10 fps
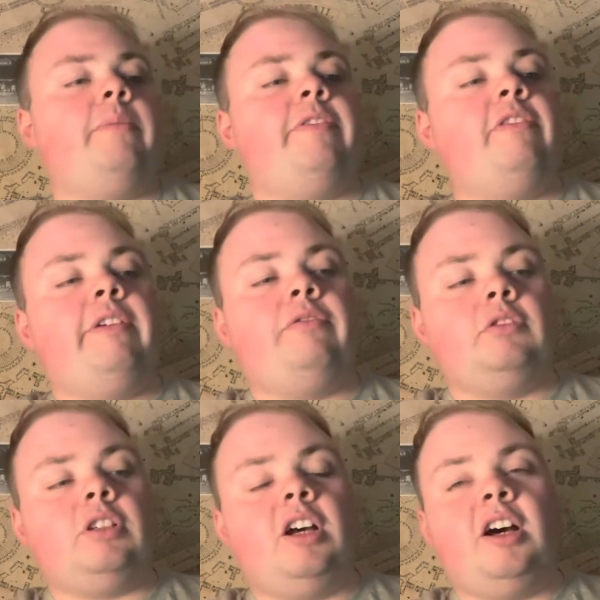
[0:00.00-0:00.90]
my three up
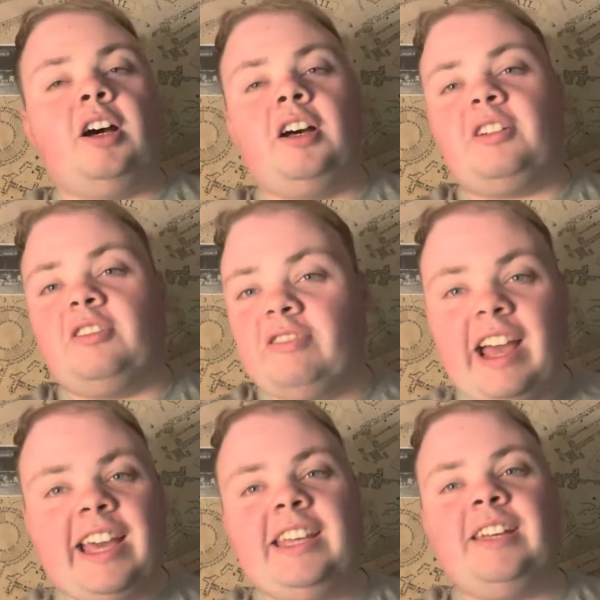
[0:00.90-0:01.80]
front are
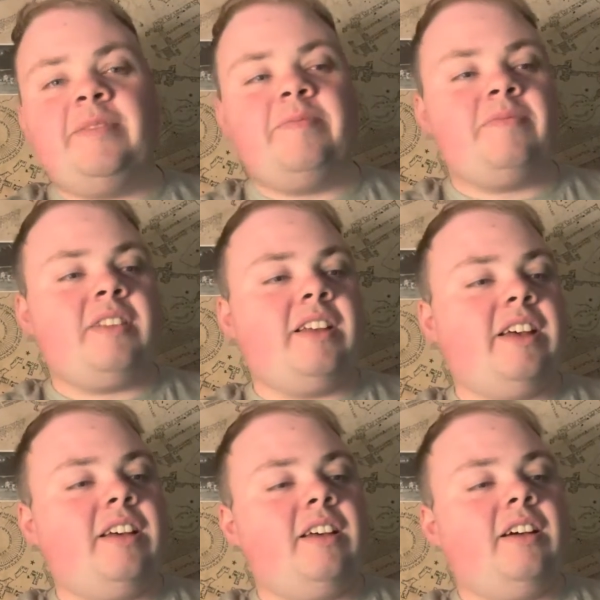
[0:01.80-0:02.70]
Gueye
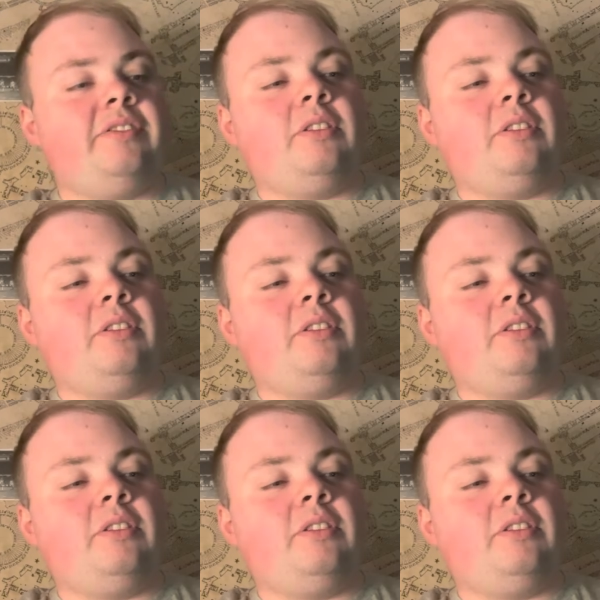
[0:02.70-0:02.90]
on the left wing.